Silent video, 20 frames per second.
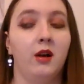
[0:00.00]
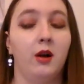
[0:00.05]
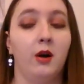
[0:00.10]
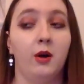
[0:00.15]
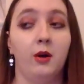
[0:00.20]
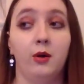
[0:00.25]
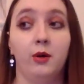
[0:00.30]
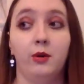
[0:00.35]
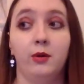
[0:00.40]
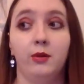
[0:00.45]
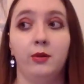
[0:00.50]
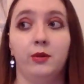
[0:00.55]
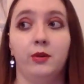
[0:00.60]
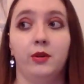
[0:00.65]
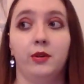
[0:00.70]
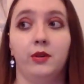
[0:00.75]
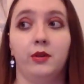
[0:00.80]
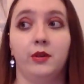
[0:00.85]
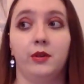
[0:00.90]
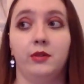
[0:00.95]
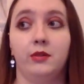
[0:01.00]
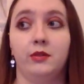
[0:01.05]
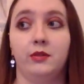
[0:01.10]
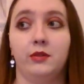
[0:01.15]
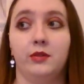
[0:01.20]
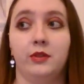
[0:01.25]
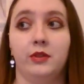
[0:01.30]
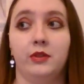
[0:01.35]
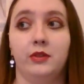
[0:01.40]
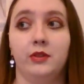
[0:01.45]
oh, oh
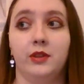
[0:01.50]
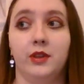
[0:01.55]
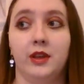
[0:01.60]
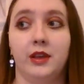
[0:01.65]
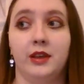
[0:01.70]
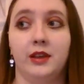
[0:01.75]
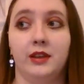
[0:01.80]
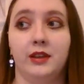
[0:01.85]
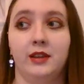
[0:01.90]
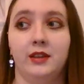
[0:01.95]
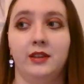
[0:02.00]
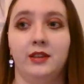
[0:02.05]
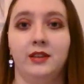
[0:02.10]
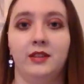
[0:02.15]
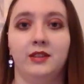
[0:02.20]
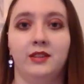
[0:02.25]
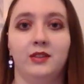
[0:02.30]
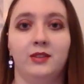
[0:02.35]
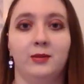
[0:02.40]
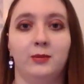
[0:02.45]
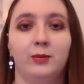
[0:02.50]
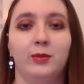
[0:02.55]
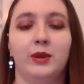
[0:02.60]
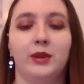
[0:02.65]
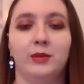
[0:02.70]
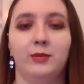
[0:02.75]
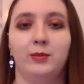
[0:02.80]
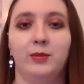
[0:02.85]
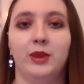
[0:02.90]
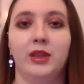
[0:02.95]
okay.
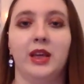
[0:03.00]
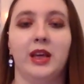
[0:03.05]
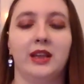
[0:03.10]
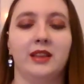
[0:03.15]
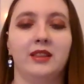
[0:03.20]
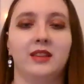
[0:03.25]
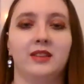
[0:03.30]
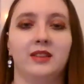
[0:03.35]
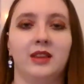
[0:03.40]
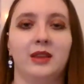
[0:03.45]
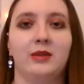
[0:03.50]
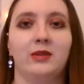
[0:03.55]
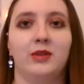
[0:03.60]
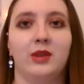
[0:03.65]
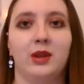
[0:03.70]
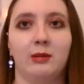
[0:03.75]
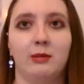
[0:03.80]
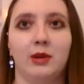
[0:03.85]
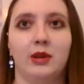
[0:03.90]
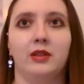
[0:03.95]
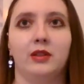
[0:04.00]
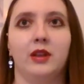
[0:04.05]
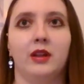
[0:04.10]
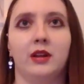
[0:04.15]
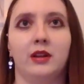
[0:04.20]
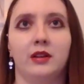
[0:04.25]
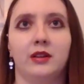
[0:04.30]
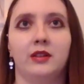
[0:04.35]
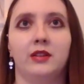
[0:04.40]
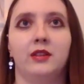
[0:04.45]
But, but yeah, at the same time, I
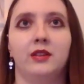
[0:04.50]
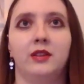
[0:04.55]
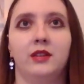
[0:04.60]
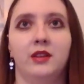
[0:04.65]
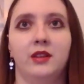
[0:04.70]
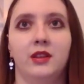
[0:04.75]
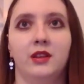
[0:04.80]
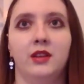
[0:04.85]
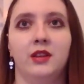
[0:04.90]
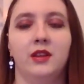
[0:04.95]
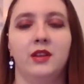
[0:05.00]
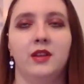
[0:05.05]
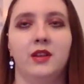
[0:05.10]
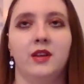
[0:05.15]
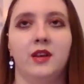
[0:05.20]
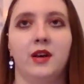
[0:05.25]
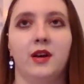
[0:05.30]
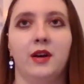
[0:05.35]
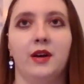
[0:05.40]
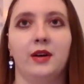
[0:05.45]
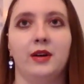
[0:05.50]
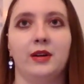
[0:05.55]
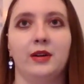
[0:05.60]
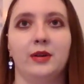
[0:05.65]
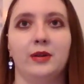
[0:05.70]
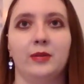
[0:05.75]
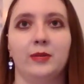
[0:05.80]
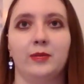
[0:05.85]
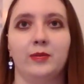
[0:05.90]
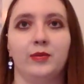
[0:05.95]
thought
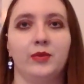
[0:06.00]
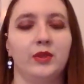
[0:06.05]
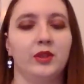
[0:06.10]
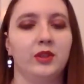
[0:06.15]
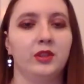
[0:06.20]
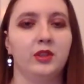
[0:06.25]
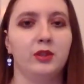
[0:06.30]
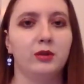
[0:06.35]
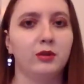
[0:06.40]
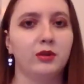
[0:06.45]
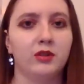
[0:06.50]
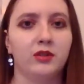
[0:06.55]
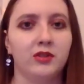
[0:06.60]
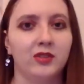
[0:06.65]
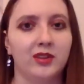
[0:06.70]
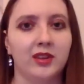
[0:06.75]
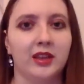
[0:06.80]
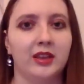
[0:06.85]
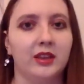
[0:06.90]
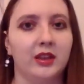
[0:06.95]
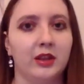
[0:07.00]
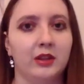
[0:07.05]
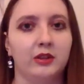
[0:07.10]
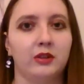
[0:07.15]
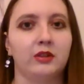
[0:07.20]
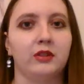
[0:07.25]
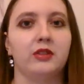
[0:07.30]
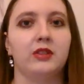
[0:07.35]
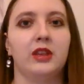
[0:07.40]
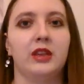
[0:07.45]
um, there were still like
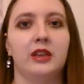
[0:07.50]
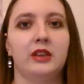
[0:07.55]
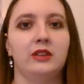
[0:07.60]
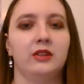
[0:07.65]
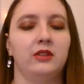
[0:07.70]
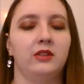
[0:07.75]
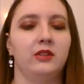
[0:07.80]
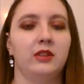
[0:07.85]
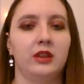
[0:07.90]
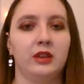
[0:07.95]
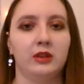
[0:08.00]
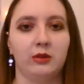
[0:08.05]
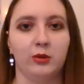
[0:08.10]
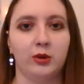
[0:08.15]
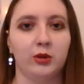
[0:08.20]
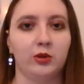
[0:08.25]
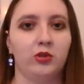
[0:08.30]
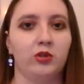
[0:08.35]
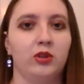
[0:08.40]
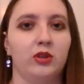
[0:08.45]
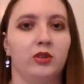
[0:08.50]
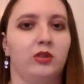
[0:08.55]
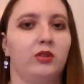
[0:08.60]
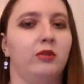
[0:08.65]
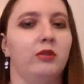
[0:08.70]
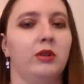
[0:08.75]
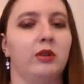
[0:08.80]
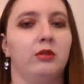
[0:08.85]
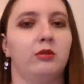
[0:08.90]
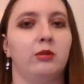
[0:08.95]
other things and questions
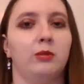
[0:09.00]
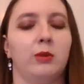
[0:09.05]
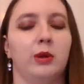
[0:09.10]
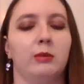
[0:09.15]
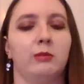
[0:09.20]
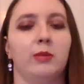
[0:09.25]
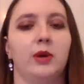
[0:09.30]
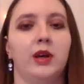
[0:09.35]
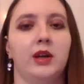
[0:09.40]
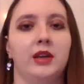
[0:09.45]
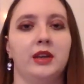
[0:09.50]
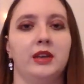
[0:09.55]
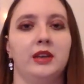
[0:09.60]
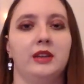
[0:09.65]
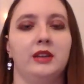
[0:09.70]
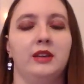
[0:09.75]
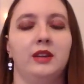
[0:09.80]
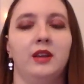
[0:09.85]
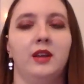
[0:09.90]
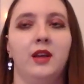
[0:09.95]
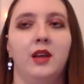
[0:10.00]
going through my mind.